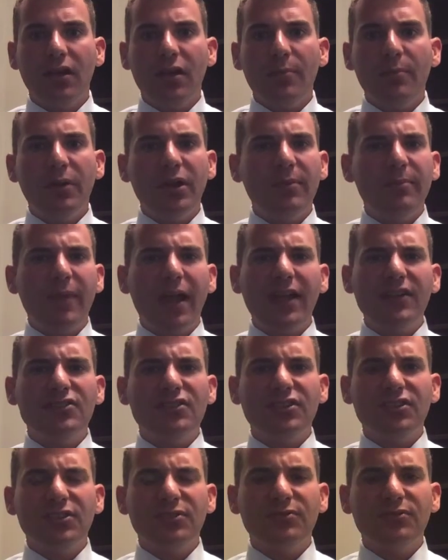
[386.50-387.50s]
But
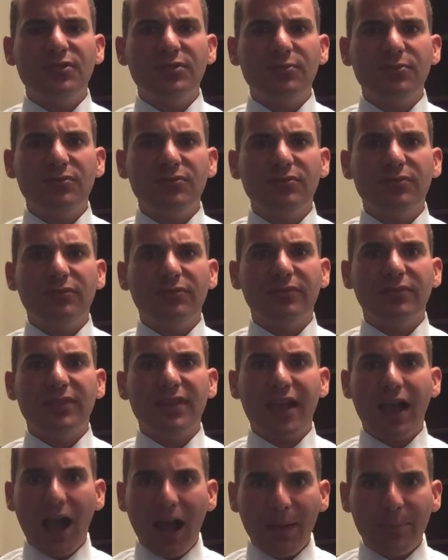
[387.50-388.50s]
imagine you do
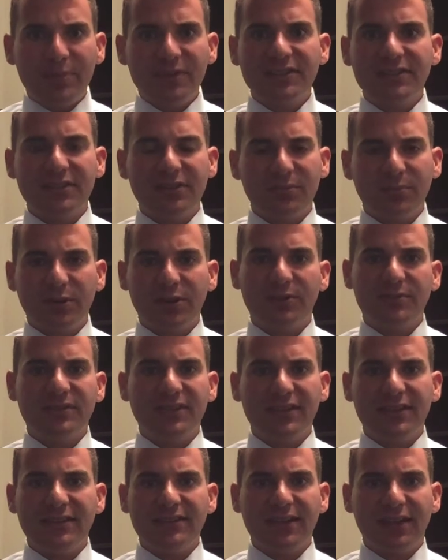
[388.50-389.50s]
the opposite of what
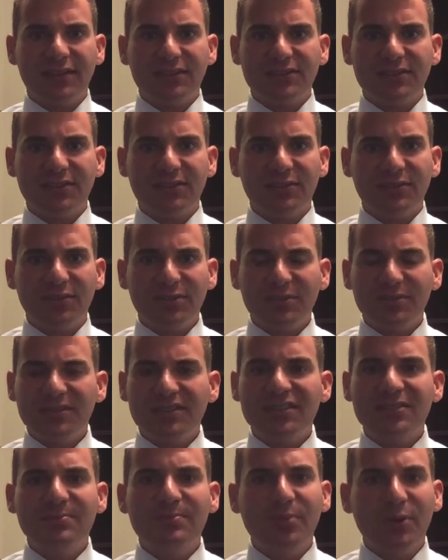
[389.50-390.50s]
OCD tells you. You
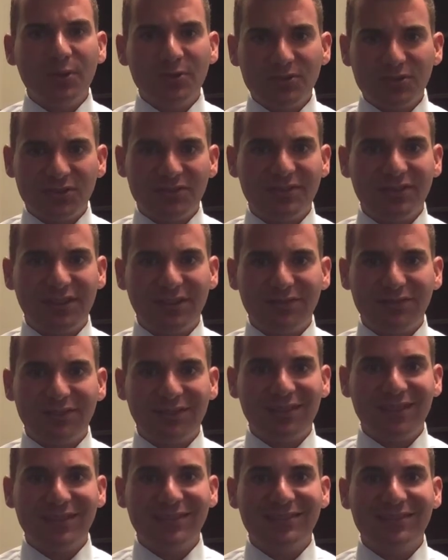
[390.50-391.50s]
expose yourself to
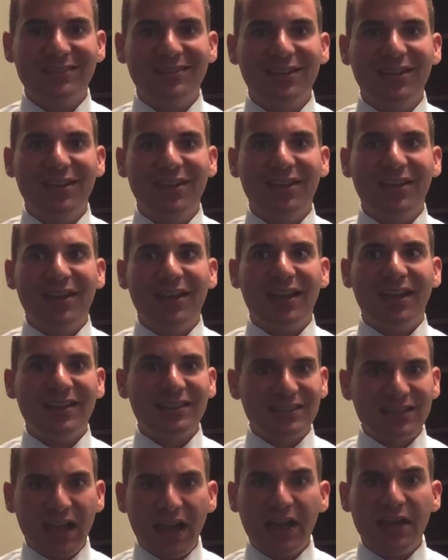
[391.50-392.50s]
these
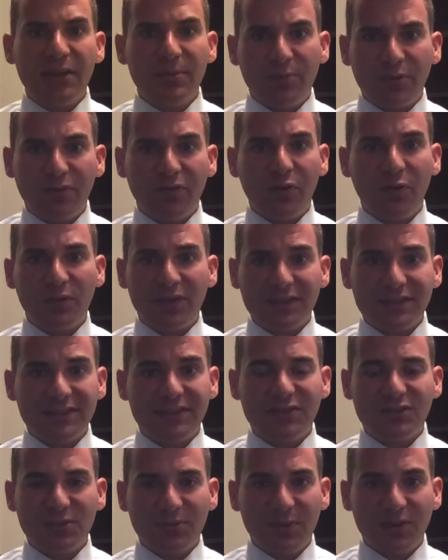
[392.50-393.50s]
anxiety provoking
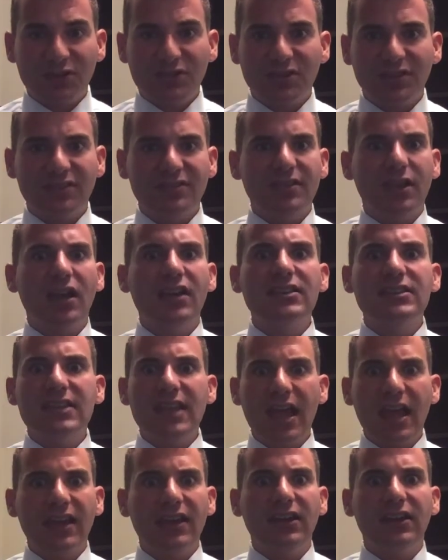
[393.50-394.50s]
situations
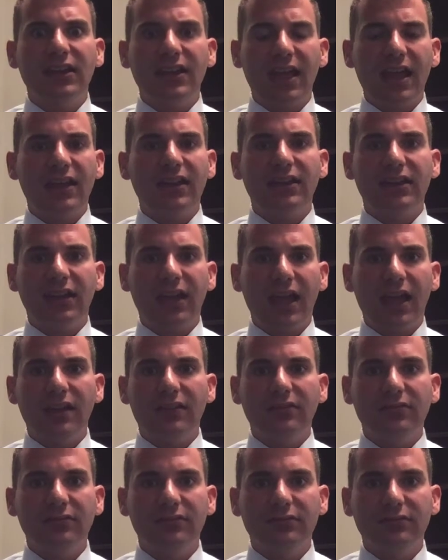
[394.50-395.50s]
again and again and
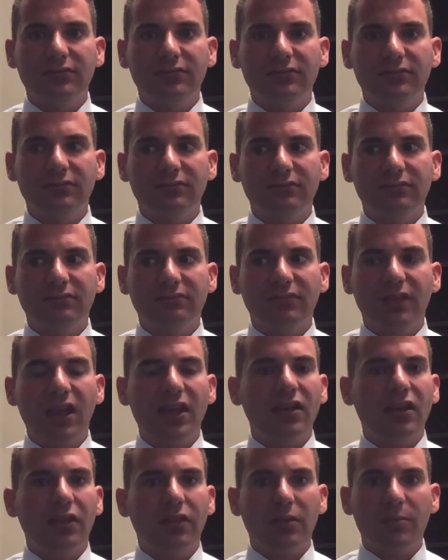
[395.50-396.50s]
again, and
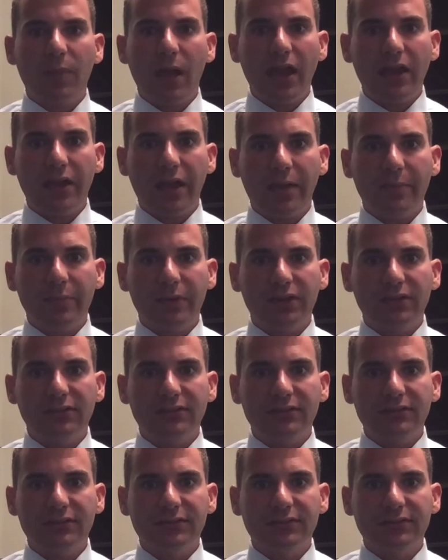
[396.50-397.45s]
nothing bad happens.